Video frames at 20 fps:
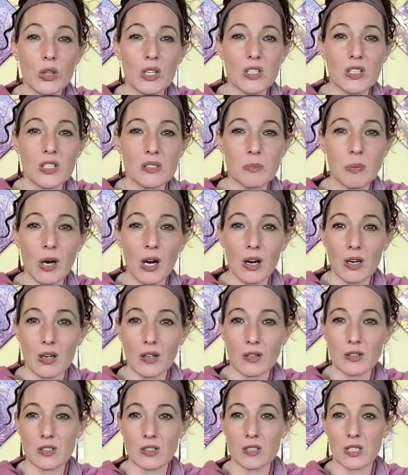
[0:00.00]
these
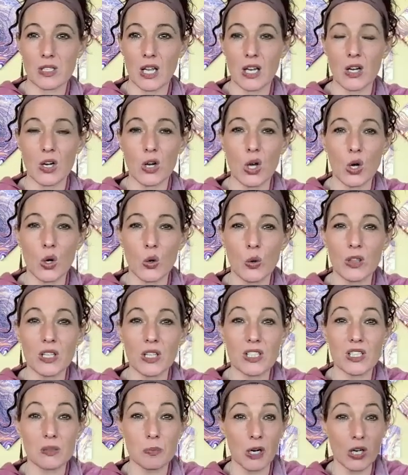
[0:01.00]
parts and know when
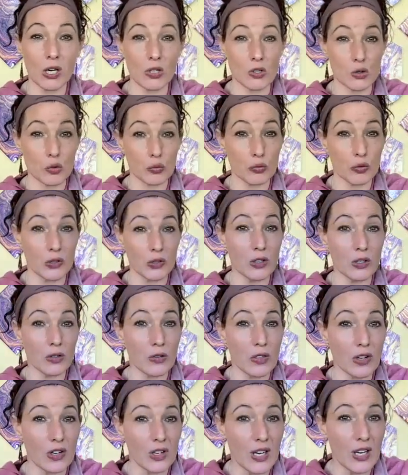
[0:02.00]
these parts
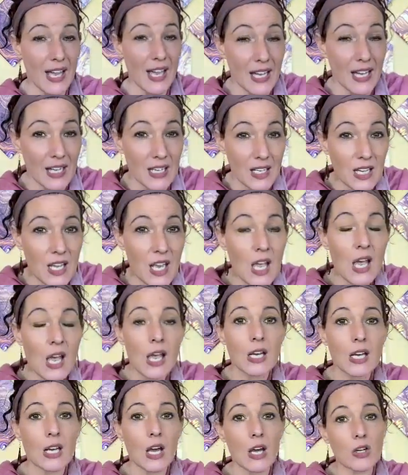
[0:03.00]
rear their head
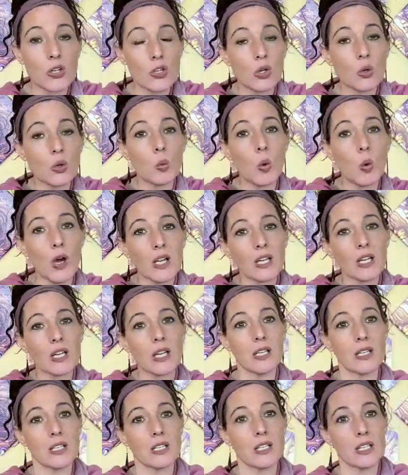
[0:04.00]
and under what
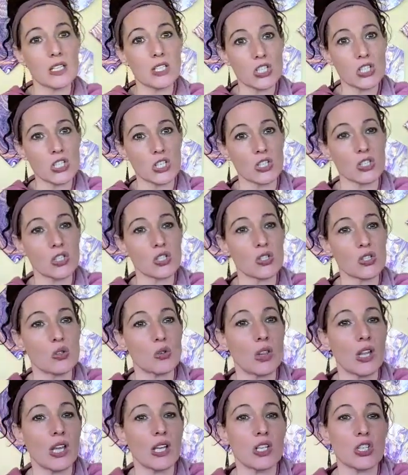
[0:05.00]
conditions
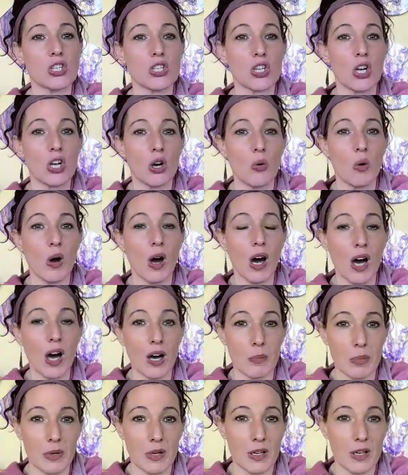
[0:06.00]
do they show
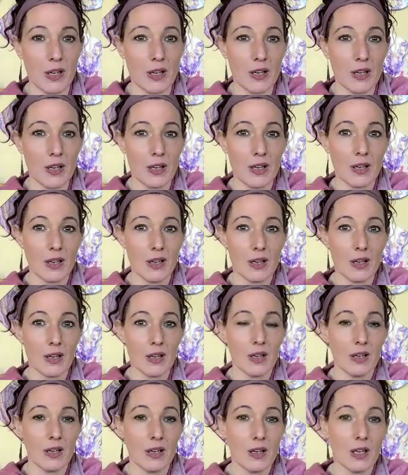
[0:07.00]
up
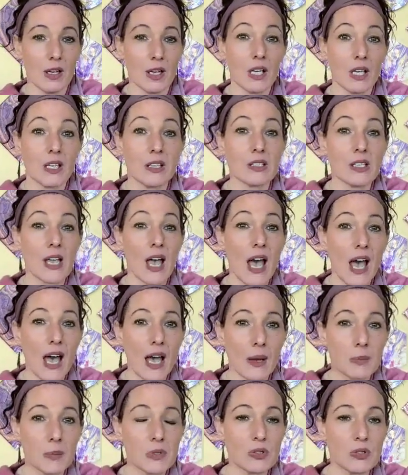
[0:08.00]
is
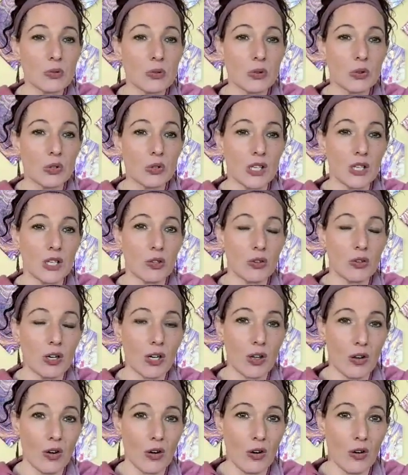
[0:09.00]
absolutely
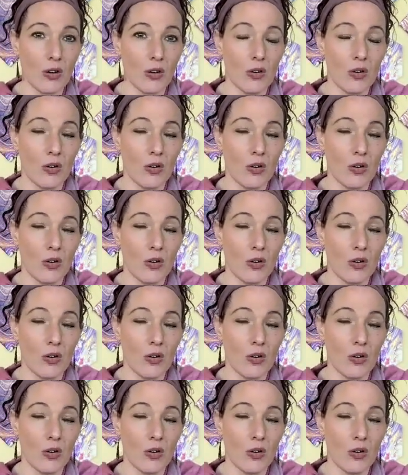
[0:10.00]
critical.